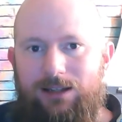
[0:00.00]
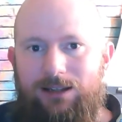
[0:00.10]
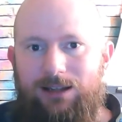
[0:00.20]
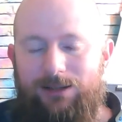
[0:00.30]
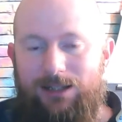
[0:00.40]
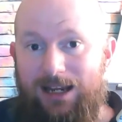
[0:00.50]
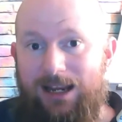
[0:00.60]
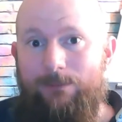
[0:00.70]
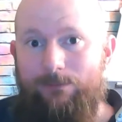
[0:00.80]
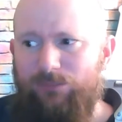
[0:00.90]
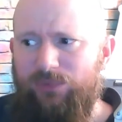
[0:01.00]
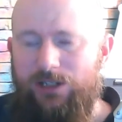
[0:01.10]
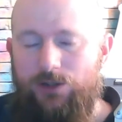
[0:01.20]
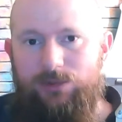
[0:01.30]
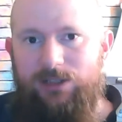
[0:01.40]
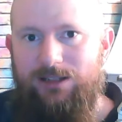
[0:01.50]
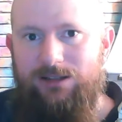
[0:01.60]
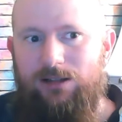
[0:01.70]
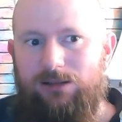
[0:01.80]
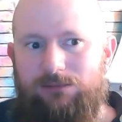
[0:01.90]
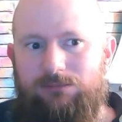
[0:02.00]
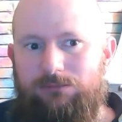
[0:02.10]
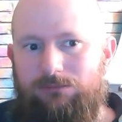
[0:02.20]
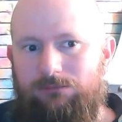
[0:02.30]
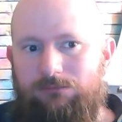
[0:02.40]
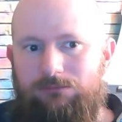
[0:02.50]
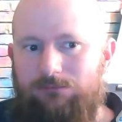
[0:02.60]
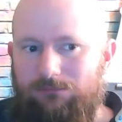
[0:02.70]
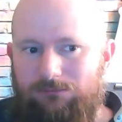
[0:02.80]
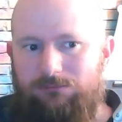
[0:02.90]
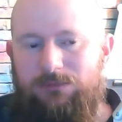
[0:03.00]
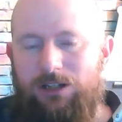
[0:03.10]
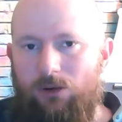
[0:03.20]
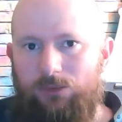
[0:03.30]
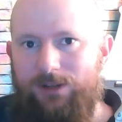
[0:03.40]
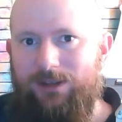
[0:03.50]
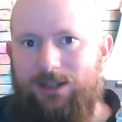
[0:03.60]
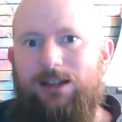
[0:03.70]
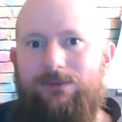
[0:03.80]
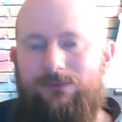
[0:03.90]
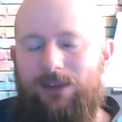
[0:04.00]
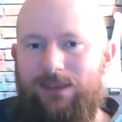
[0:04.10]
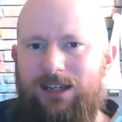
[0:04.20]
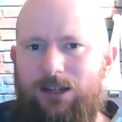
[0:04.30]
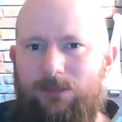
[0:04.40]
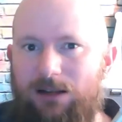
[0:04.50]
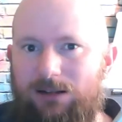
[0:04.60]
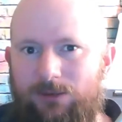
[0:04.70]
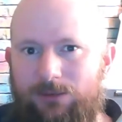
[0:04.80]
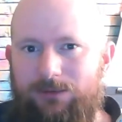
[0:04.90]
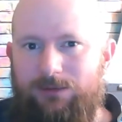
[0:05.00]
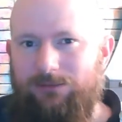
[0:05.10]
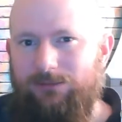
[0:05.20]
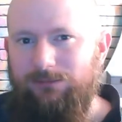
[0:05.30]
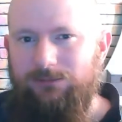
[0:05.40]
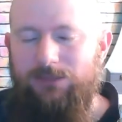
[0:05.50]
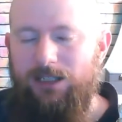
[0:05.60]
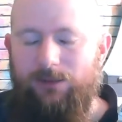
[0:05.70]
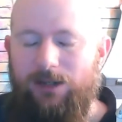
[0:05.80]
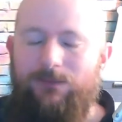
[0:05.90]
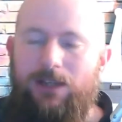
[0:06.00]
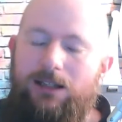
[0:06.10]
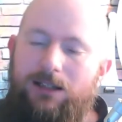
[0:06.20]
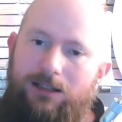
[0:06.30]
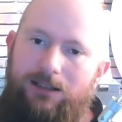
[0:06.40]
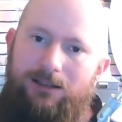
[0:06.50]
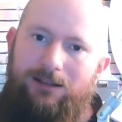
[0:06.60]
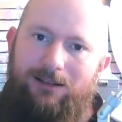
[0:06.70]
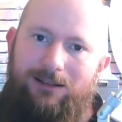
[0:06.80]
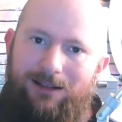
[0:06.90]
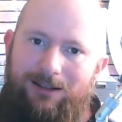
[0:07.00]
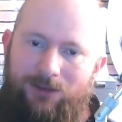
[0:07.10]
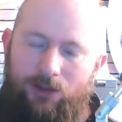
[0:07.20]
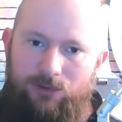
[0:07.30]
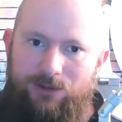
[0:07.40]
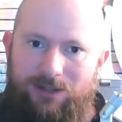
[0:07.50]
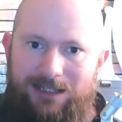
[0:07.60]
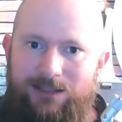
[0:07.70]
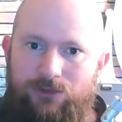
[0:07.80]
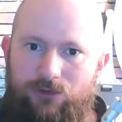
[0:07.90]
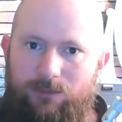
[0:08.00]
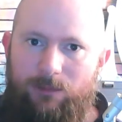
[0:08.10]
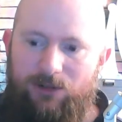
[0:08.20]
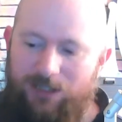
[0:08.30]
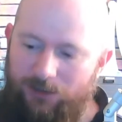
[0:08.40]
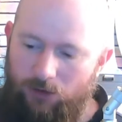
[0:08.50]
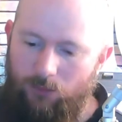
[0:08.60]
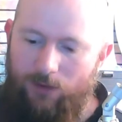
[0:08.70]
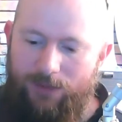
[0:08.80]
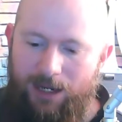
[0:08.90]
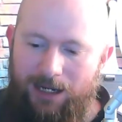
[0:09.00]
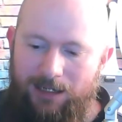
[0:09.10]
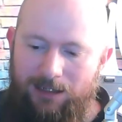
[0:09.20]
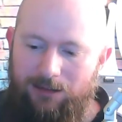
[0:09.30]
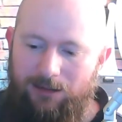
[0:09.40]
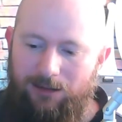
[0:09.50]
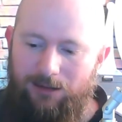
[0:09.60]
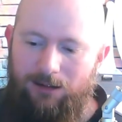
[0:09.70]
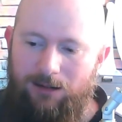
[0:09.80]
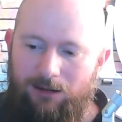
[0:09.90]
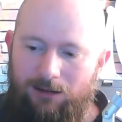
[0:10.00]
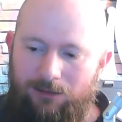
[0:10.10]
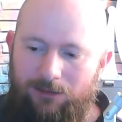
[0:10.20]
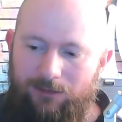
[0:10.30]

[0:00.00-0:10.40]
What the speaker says: I mean, I am British, but it's not the only thing I think about. Anyway. Those things interest me because I know what they are